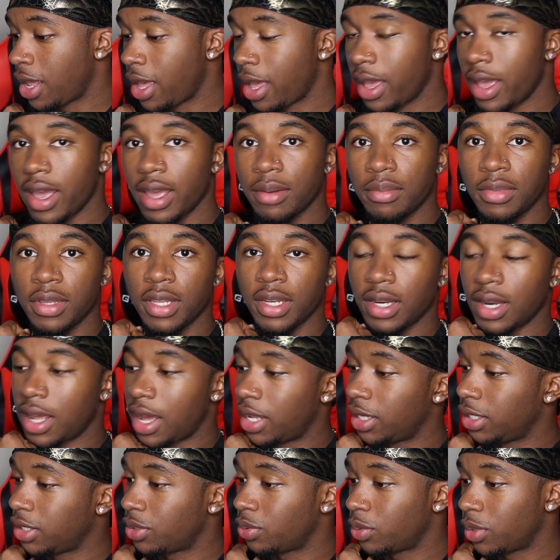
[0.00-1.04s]
Add me.
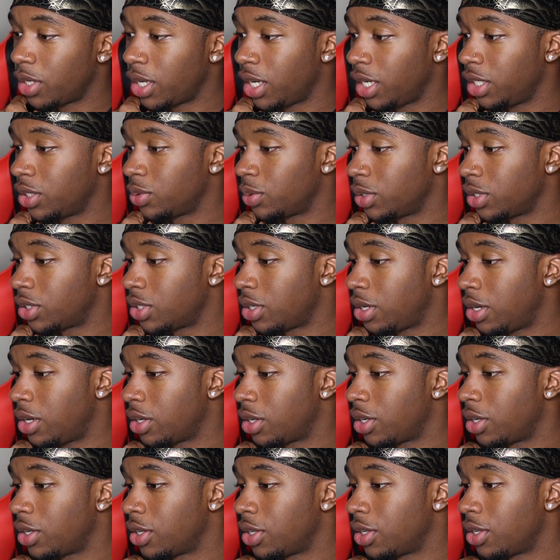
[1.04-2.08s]
I just I just want to
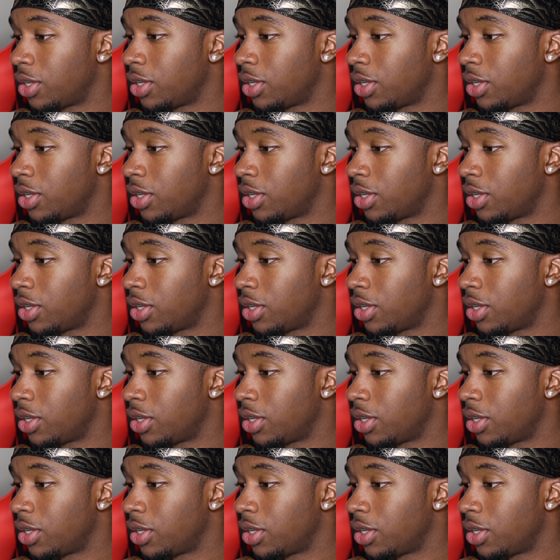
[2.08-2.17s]
talk.